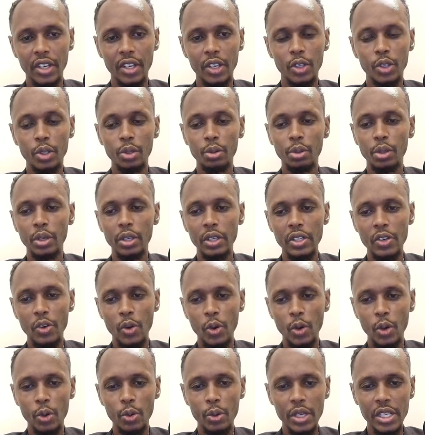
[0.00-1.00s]
you will
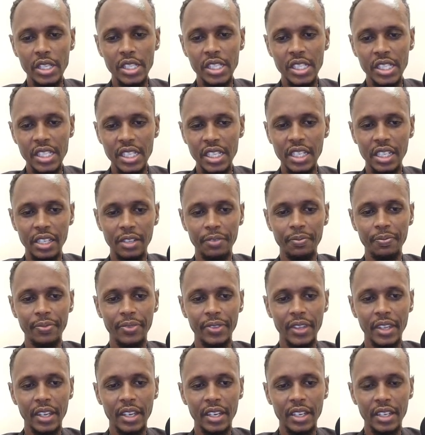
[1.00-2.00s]
always see
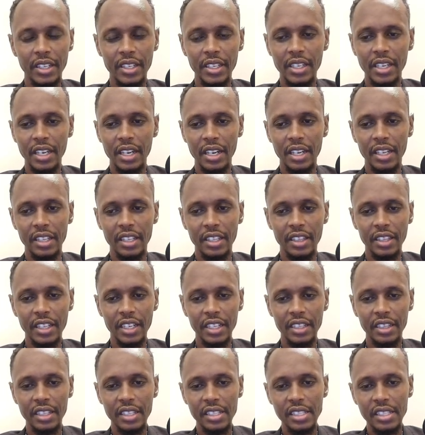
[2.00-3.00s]
here
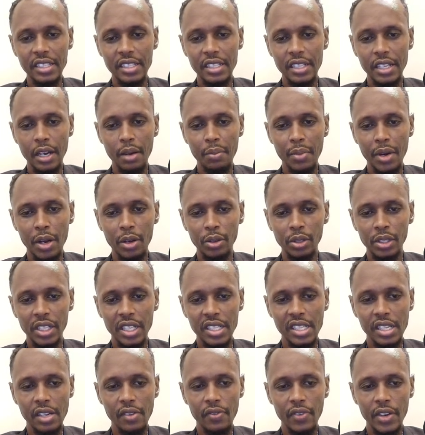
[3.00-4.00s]
that this is the amount
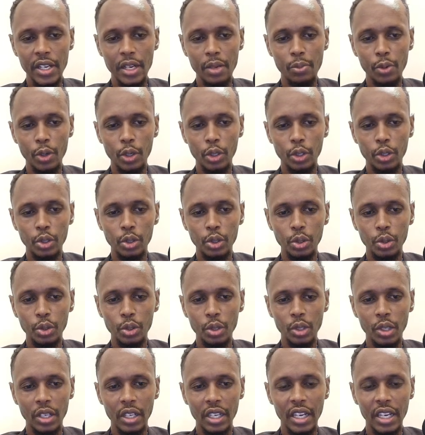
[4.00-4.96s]
that's available to you,